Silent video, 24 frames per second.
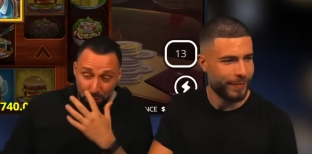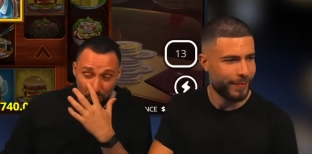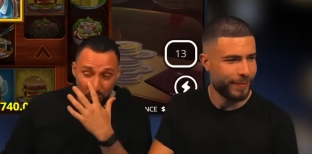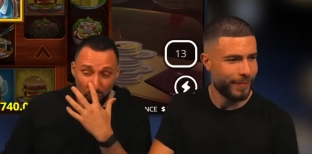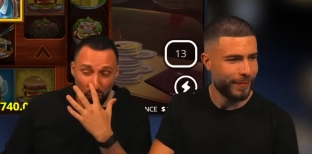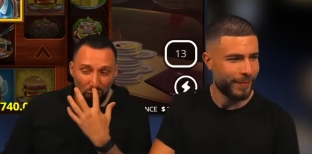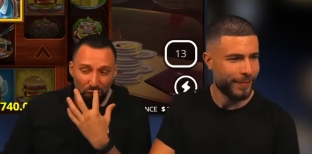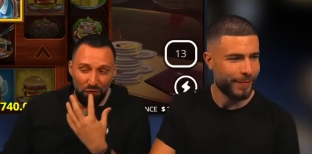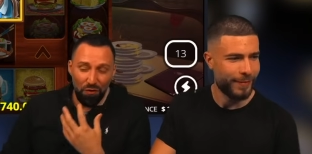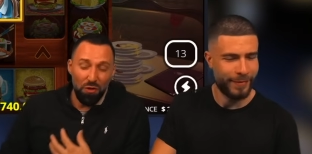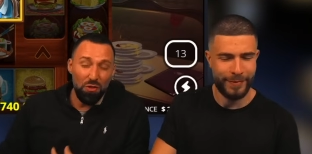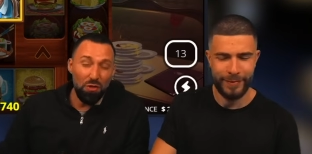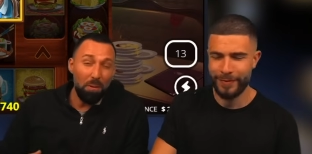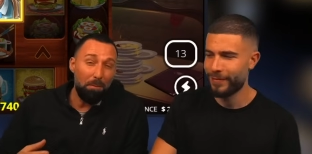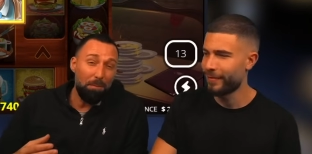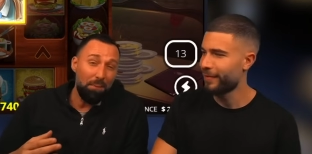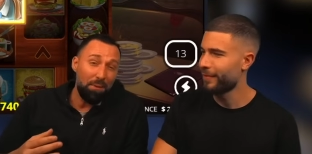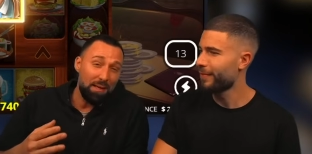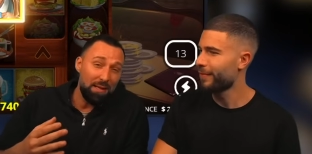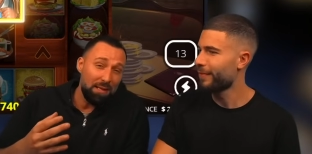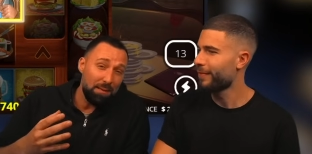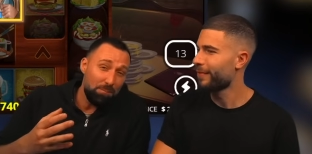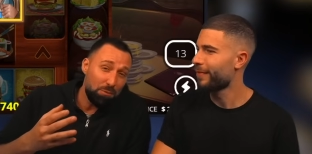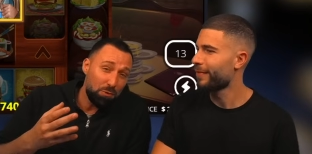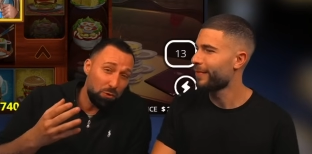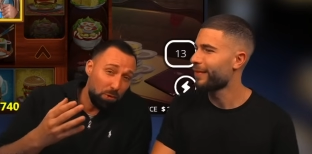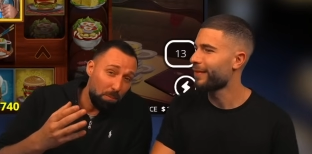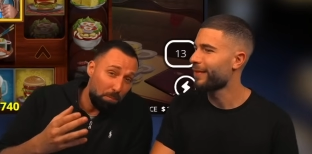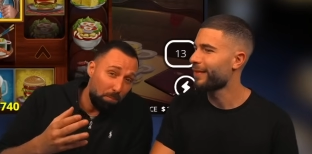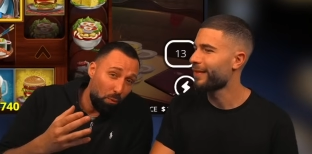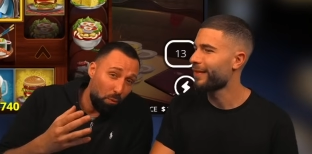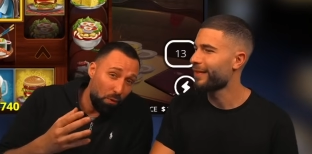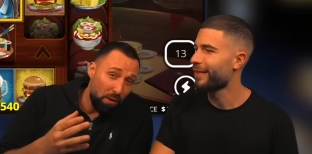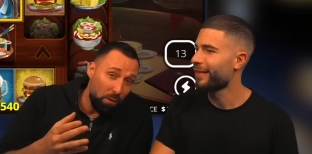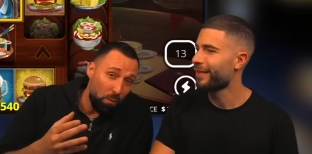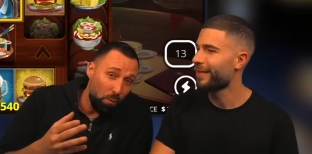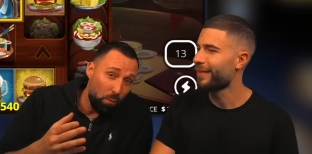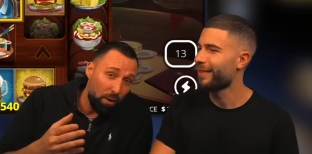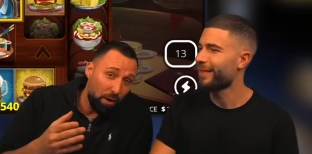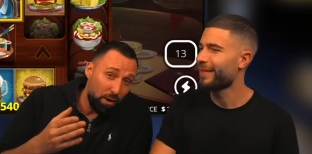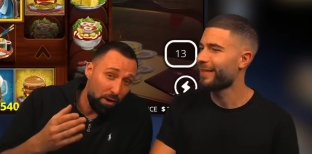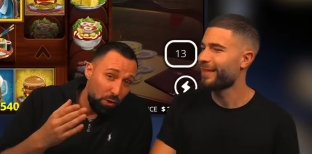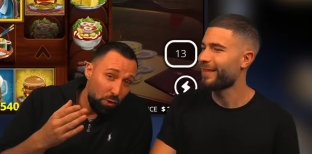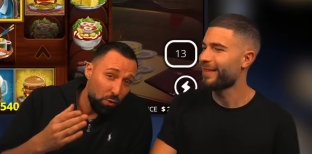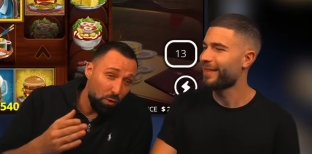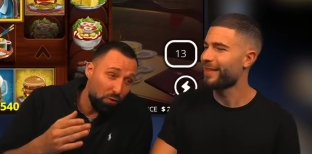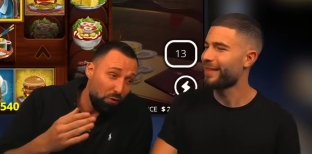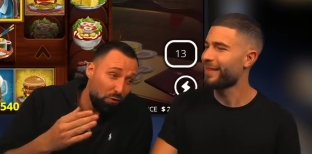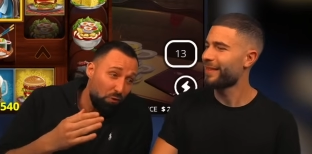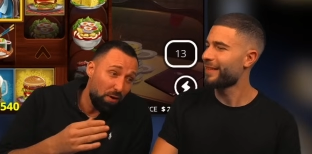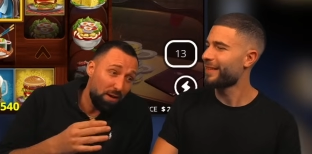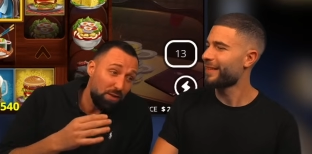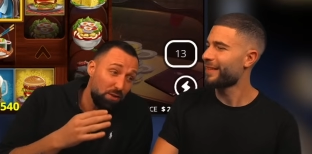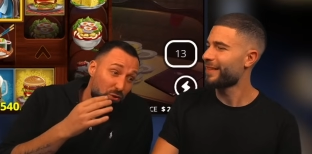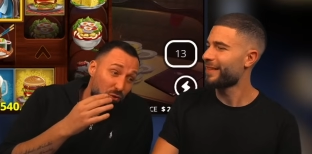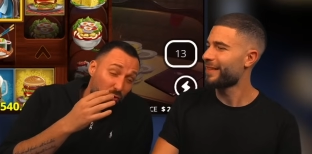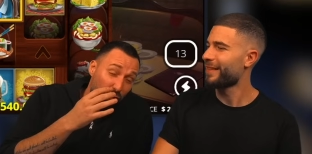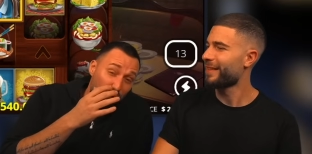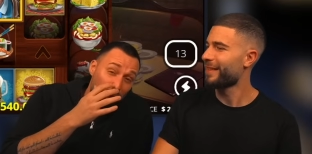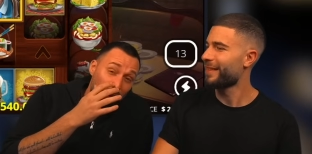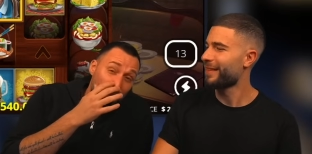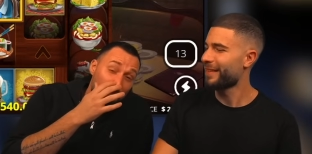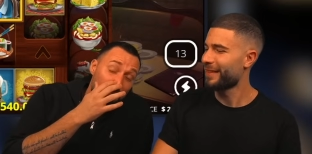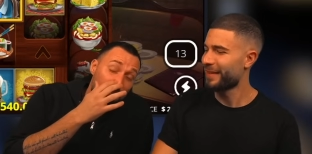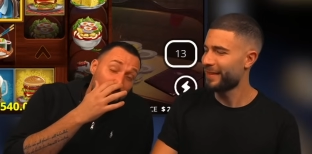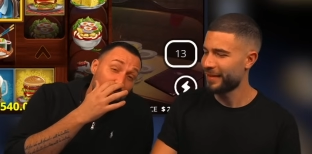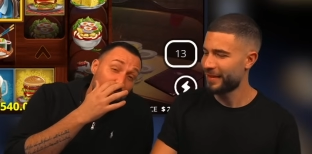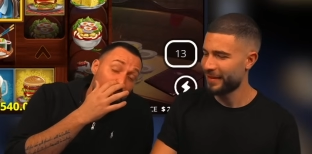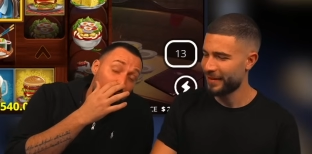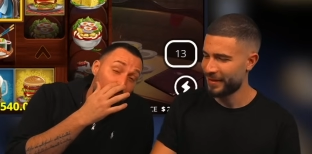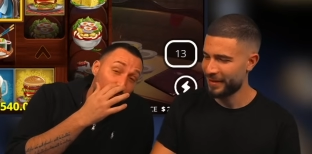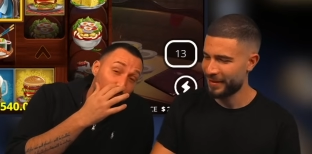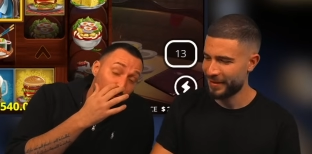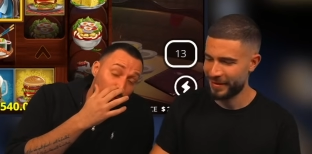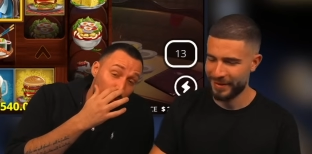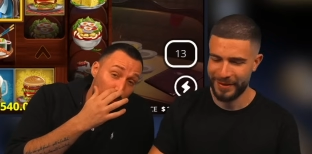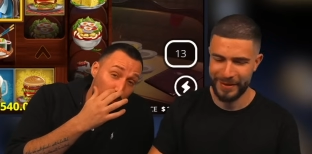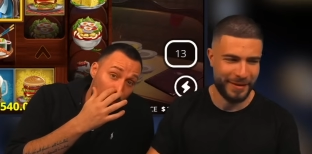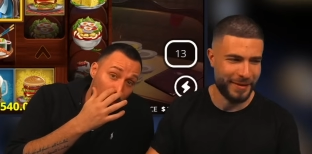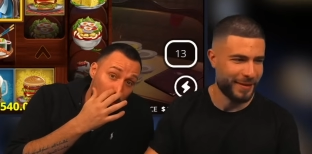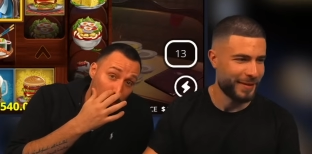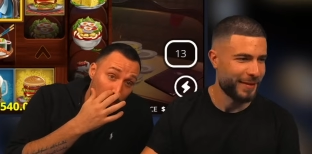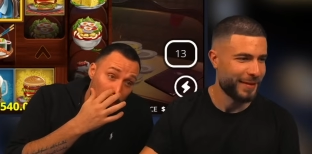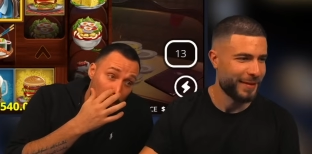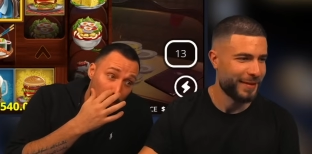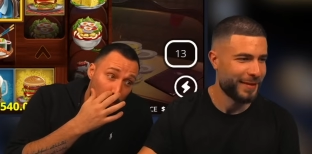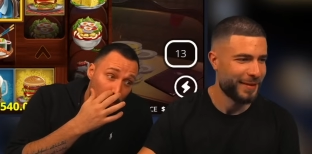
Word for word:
Speaker 1: You fill the plate up to the point where your friends feel uncomfortable.